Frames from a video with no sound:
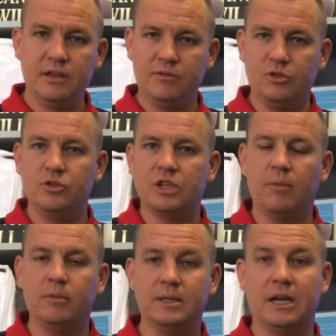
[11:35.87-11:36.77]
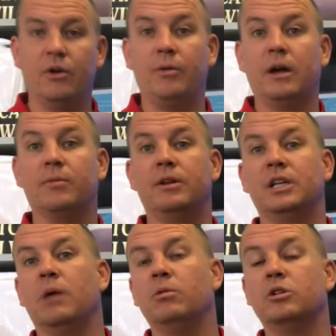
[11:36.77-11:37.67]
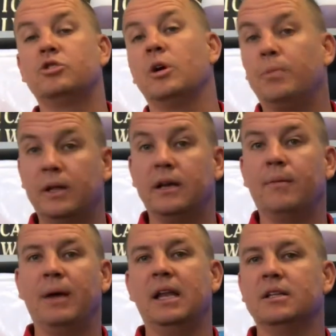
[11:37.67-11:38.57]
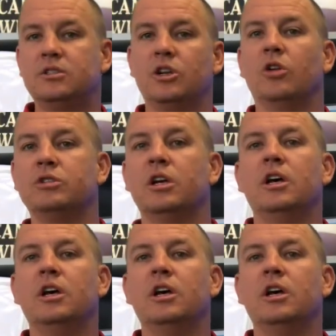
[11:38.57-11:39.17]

If you do supplements, I would recommend double or tripling a maintenance dose